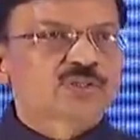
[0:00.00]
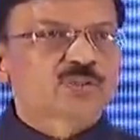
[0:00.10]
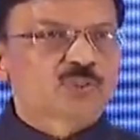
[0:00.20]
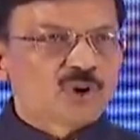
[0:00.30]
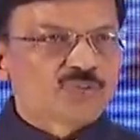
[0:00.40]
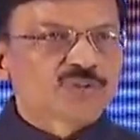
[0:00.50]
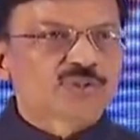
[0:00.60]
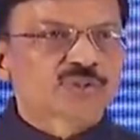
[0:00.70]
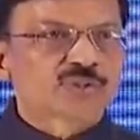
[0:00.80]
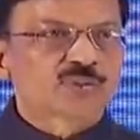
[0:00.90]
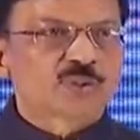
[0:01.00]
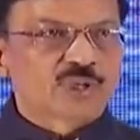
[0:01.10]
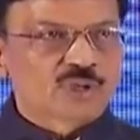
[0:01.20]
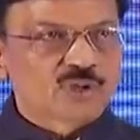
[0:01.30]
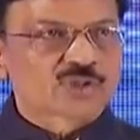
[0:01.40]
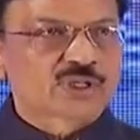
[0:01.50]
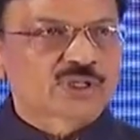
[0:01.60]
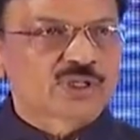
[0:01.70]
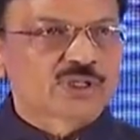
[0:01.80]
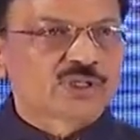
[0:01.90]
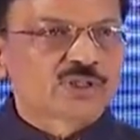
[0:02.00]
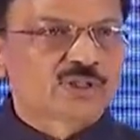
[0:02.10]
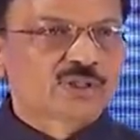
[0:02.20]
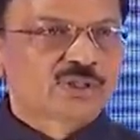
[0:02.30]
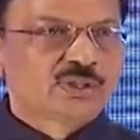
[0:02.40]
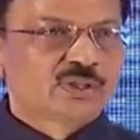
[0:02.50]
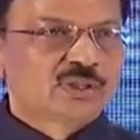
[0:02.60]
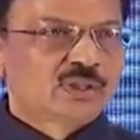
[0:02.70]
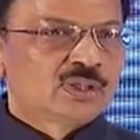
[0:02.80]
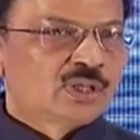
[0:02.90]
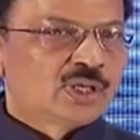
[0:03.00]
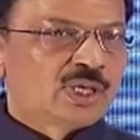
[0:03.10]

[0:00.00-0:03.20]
professors from across the country, and